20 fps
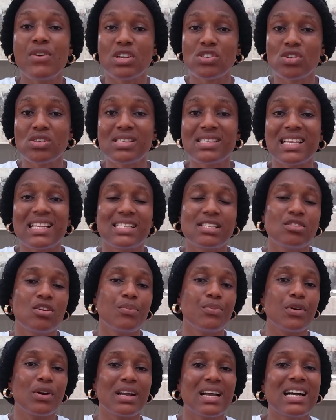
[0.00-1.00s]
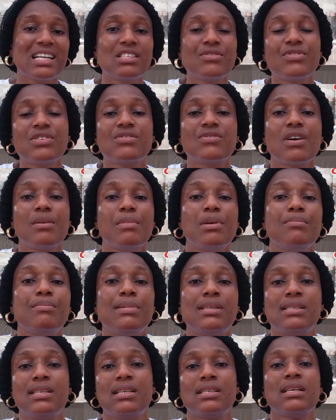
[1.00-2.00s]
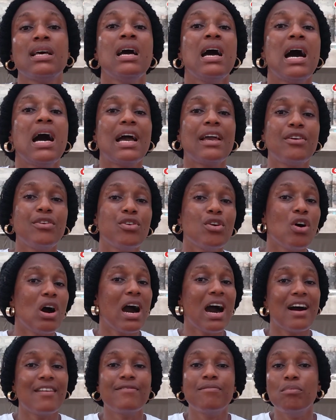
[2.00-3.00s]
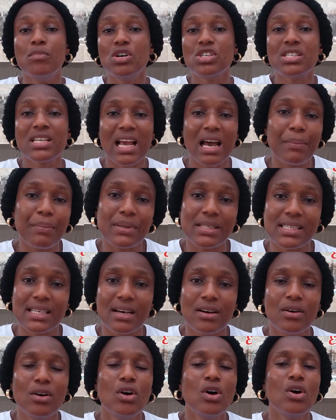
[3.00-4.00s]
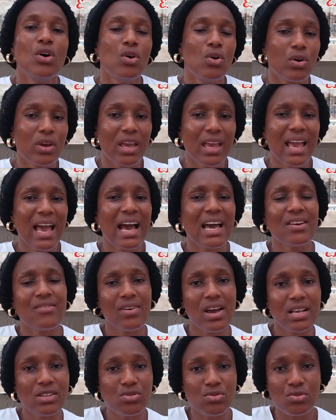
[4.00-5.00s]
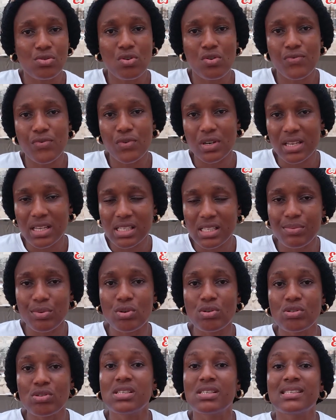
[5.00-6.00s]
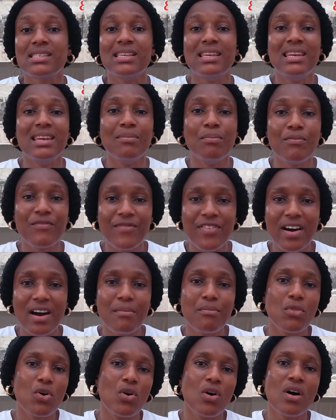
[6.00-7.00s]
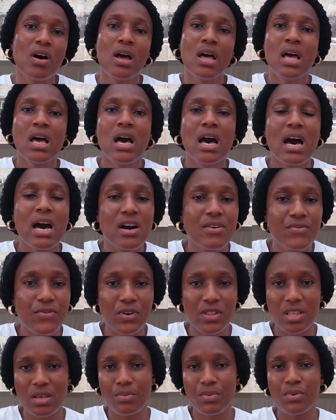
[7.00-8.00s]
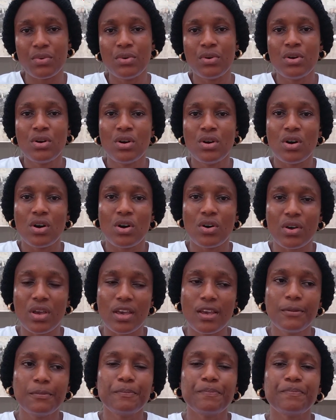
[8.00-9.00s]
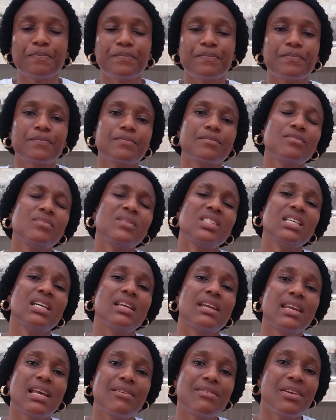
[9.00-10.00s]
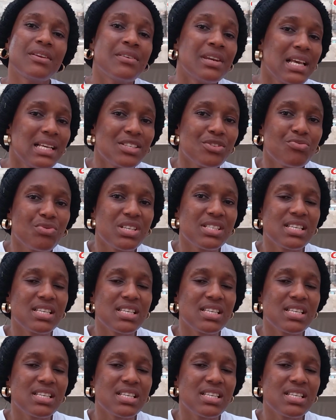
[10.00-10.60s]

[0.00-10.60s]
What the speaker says: If you're just starting up your catfish farming business and you don't have much capital, okay, I advise you go for this because it's far more affordable, okay? Now, the next